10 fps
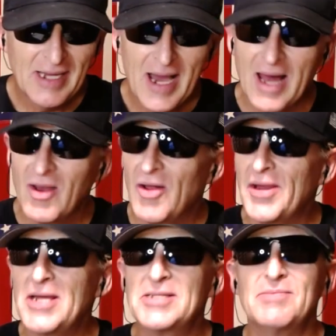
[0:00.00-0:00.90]
Outlaw
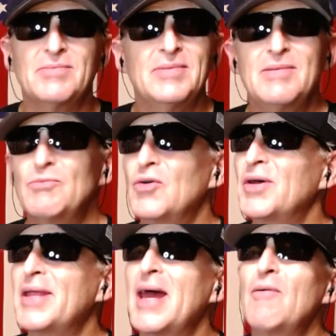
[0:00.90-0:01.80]
Nation, boy,
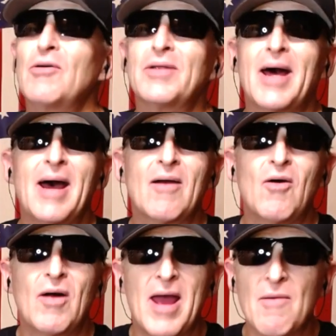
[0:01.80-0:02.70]
they will dag
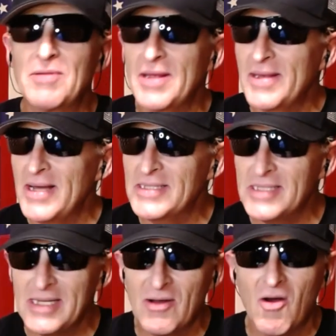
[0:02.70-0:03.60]
on everything they
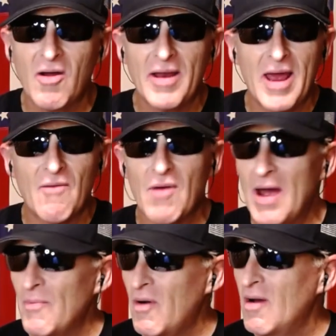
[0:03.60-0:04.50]
sing on and
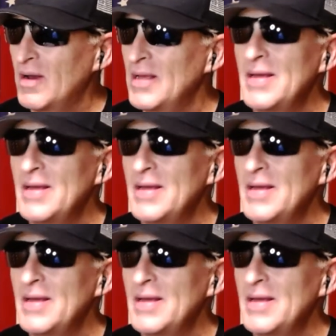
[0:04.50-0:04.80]
rap on